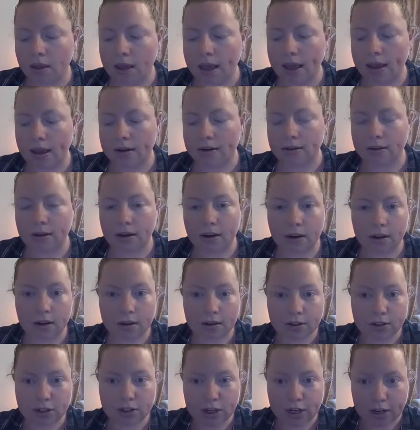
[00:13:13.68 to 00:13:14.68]
And the
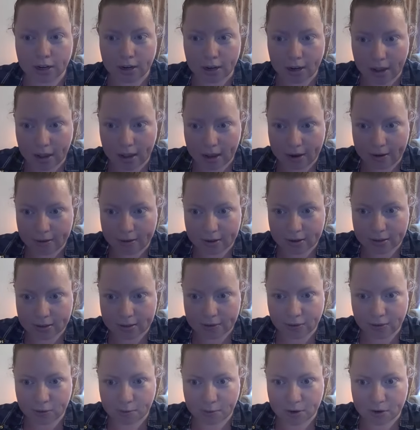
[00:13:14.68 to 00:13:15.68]
larger areas
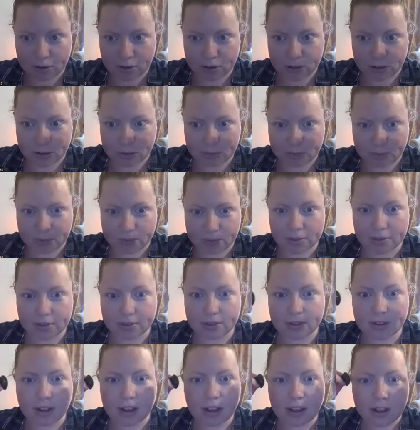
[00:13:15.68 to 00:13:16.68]
of your
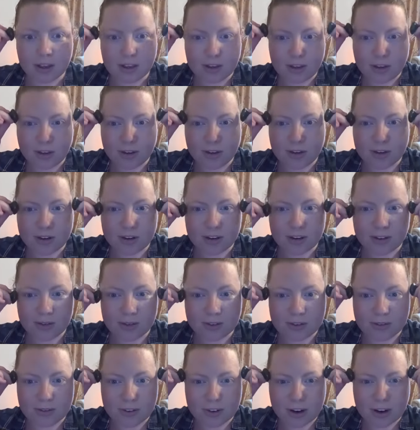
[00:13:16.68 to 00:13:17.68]
mushrooms, you can
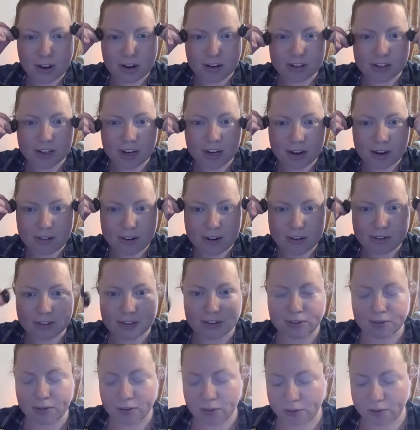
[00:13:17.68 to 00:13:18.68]
use for large
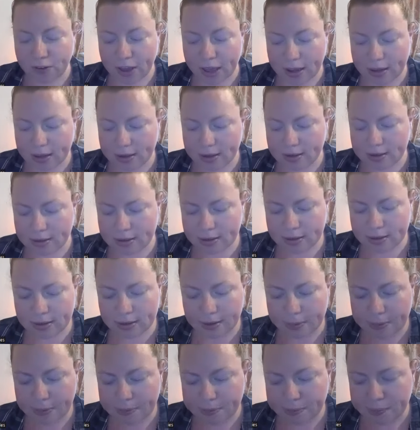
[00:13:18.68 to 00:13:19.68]
areas of your face.
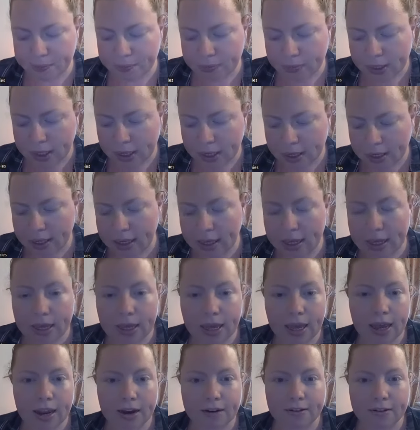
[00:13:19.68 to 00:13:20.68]

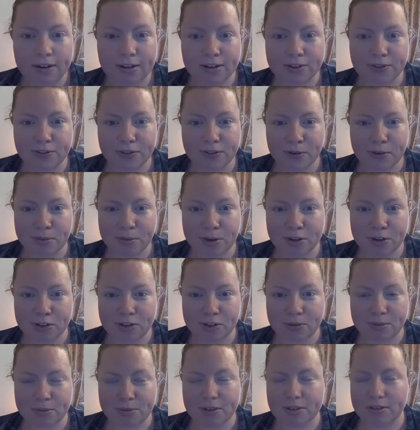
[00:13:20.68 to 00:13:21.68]
Key areas for your
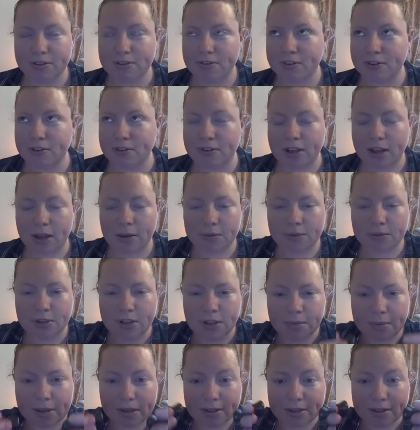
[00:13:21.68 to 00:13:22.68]
mushrooms, this feels
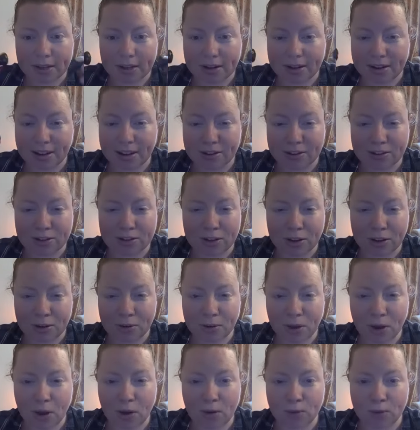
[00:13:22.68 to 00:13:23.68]
absolutely amazing, and they're
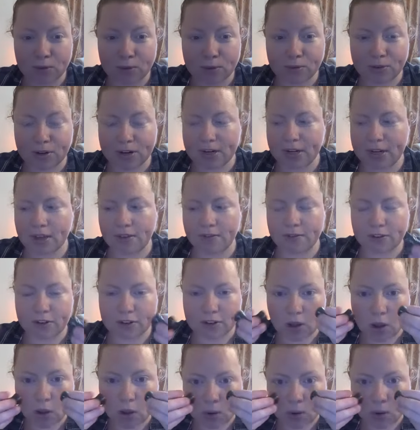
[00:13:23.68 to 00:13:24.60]
so cold already, even just